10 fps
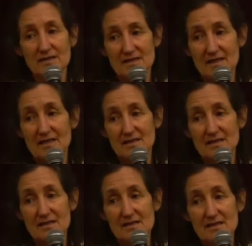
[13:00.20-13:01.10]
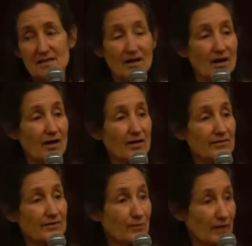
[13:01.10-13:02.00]
diseases
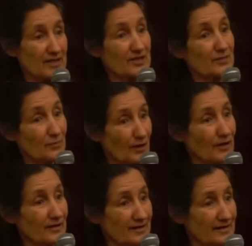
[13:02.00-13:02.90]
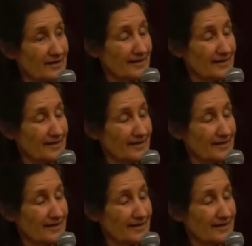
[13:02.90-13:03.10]
of the Western world?